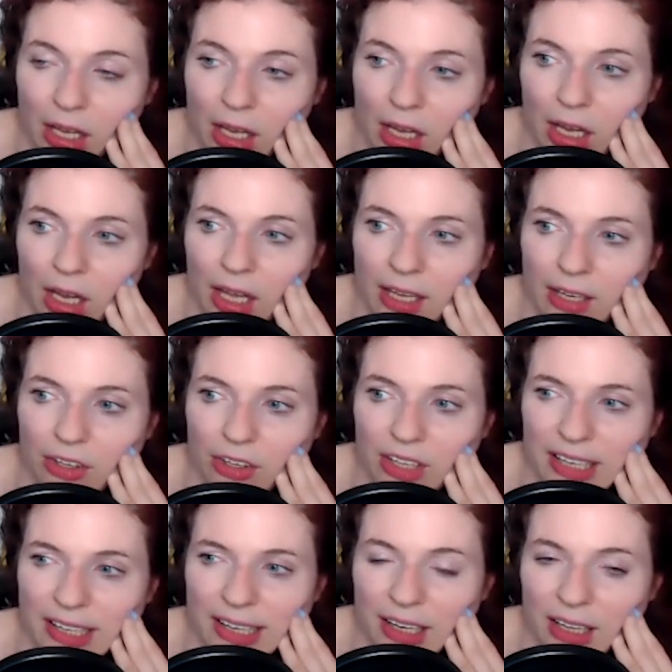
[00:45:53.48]
And,
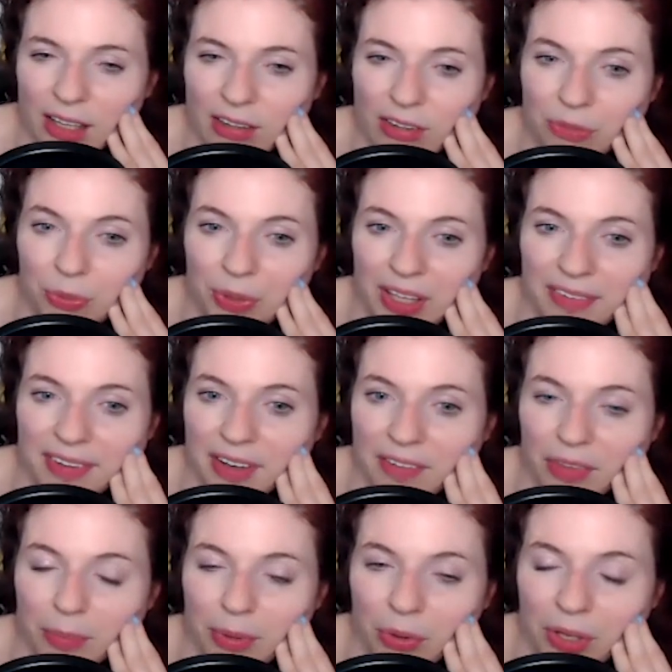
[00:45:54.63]
that kind of like squeezing of
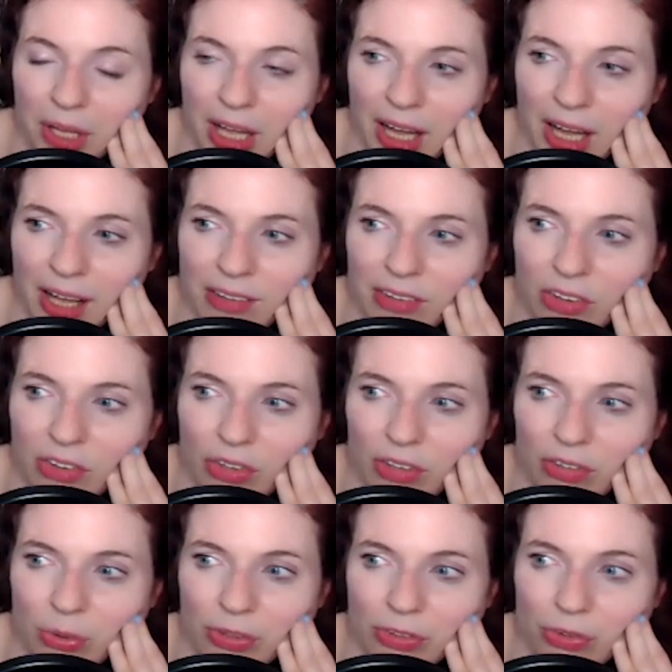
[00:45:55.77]
the middle class is
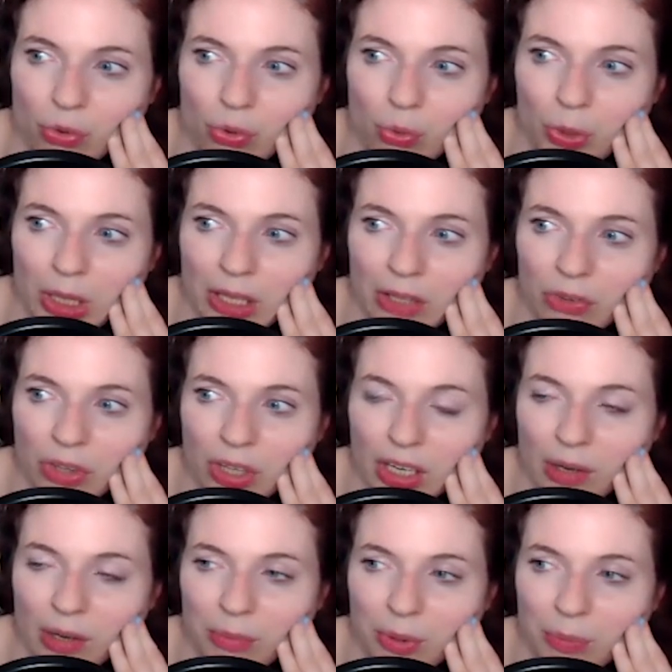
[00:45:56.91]
also a squeeze on the
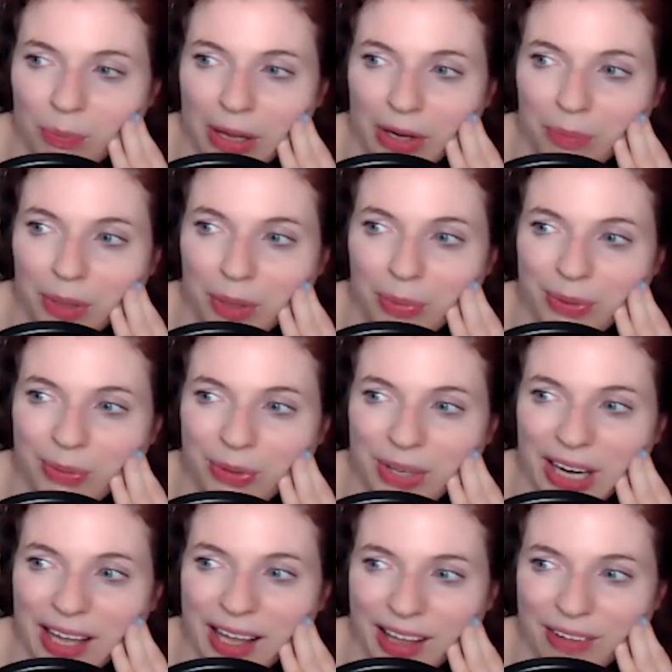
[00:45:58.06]
amount of people who can
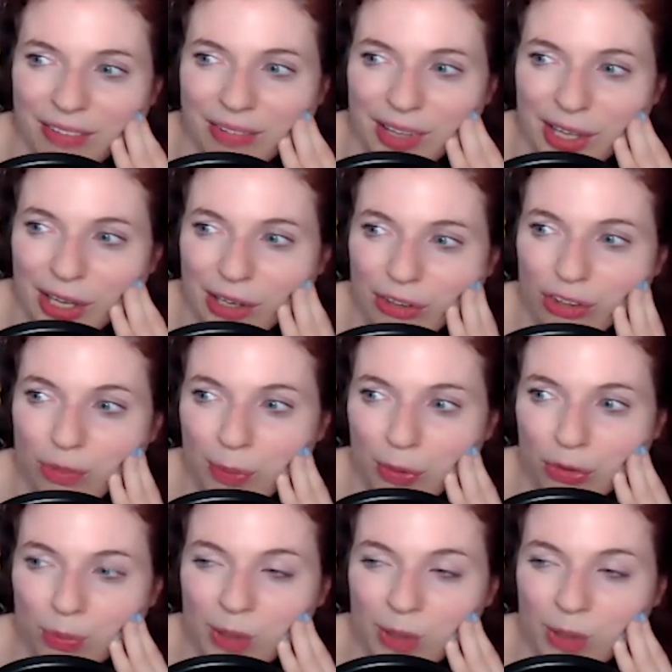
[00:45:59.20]
have disposable